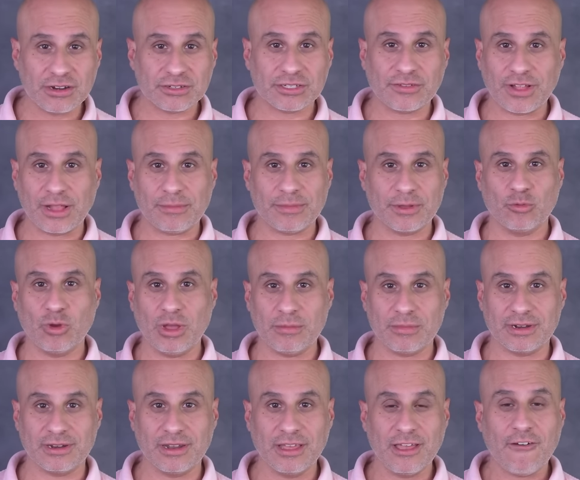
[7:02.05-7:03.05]
years of helping
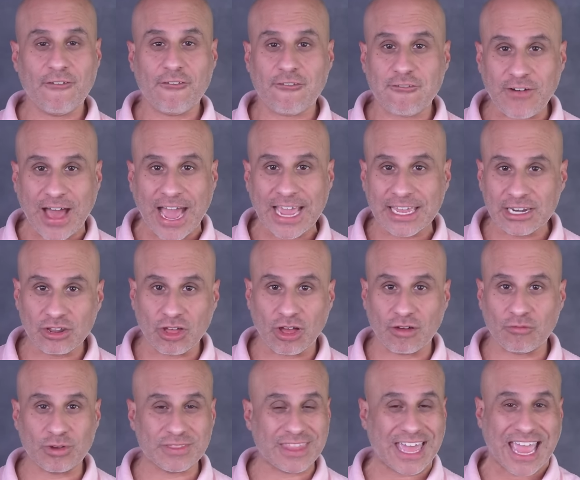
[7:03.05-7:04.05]
women find
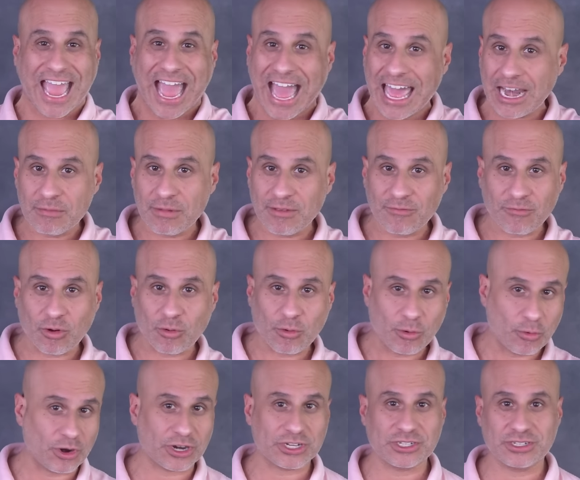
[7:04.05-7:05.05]
love when they hadn't before we
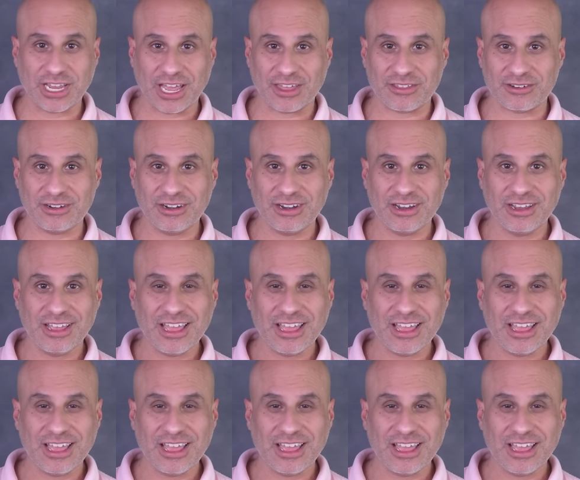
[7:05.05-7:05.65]
worked together